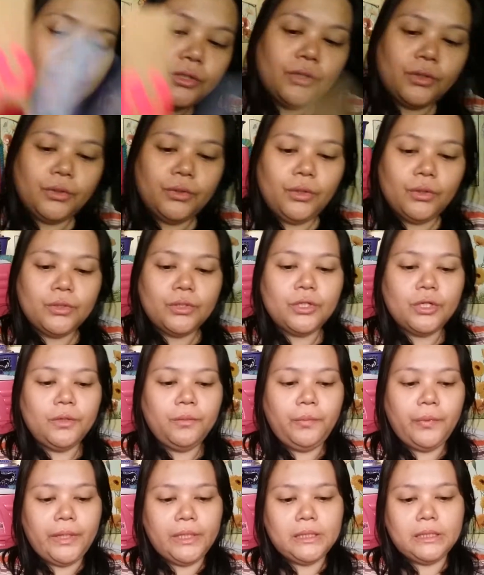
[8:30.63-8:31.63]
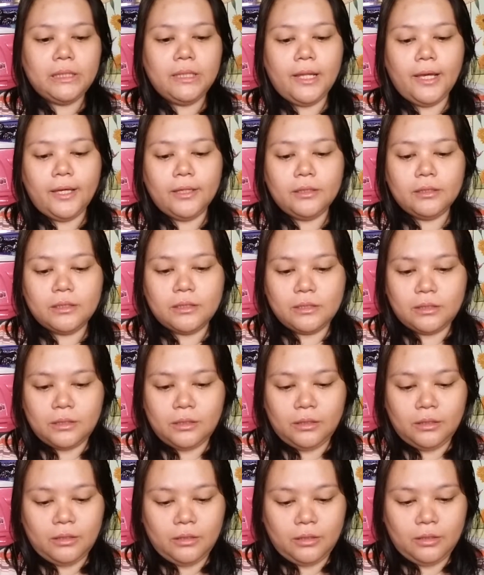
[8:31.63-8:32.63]
So those are bracelets
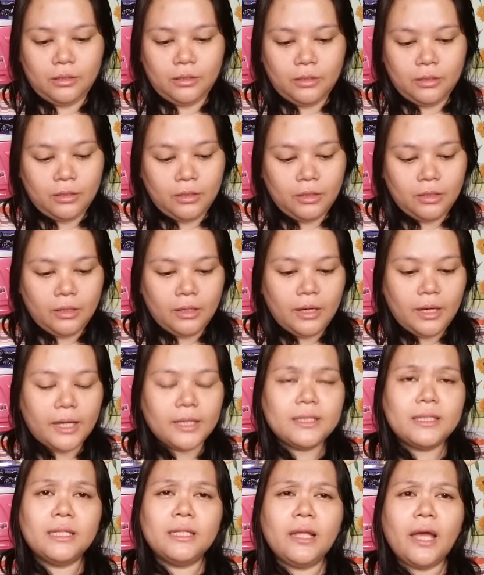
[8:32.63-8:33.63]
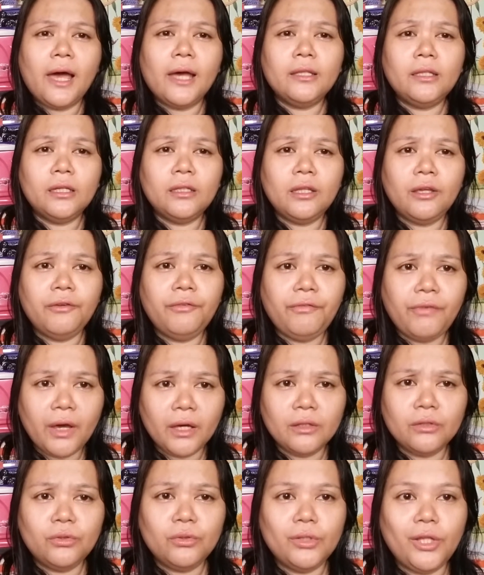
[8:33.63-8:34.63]
as an added
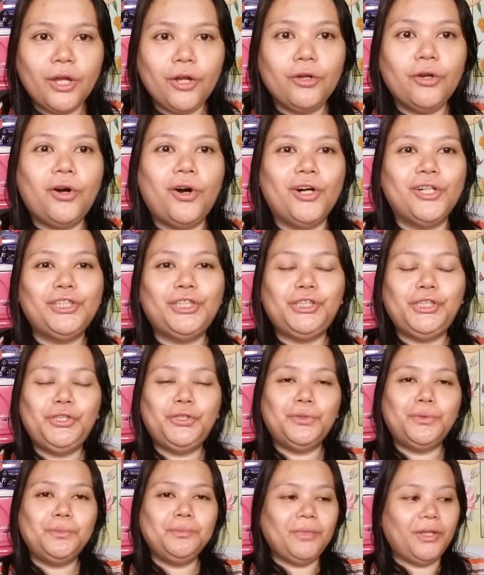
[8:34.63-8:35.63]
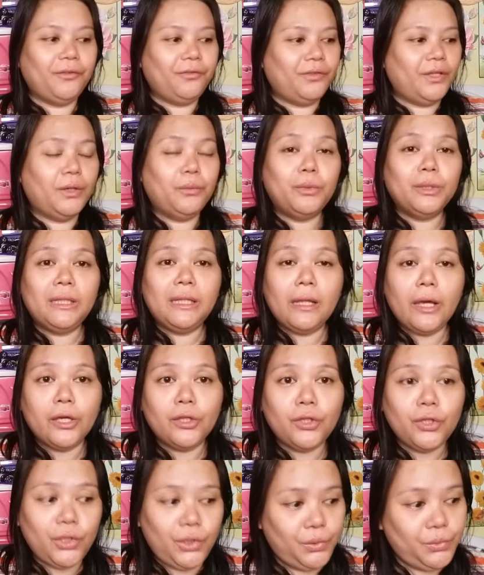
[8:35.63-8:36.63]
effect to their costume, if they would
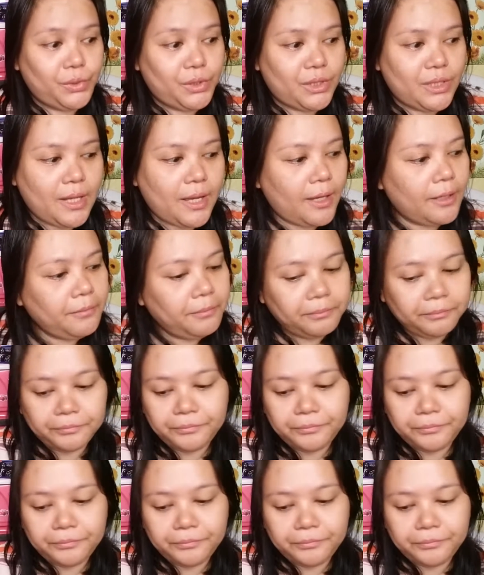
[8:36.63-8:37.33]
like to use that.